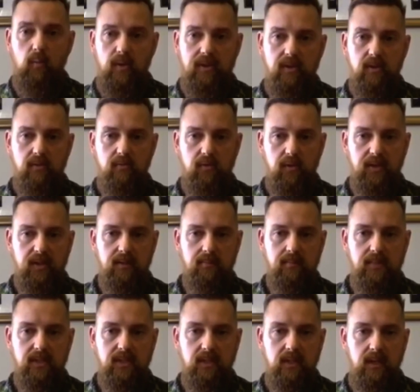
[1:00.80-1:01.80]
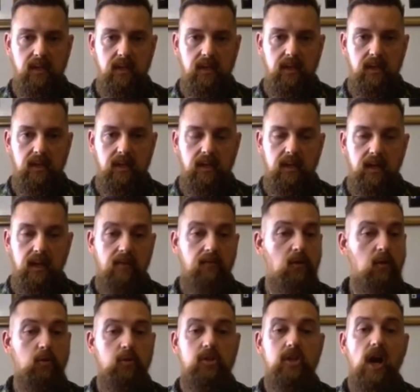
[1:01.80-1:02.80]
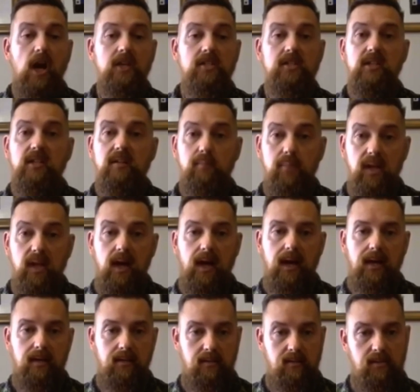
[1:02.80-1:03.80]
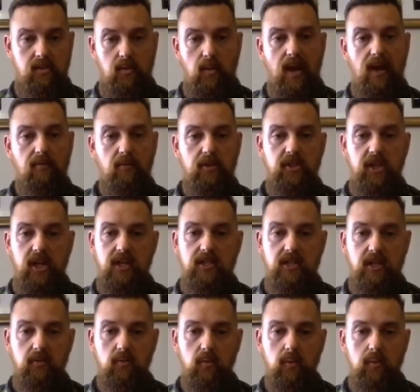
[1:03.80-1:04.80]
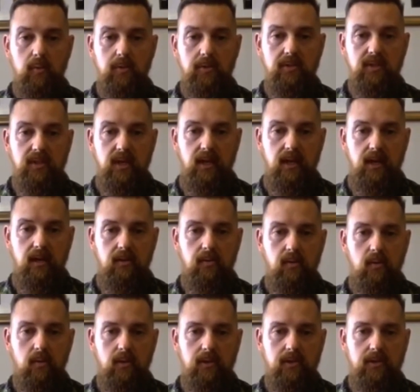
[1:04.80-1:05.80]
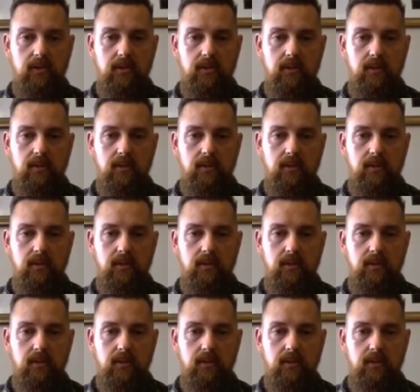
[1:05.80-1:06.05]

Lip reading: your freedoms if you just comply to ever-changing rules and health orders.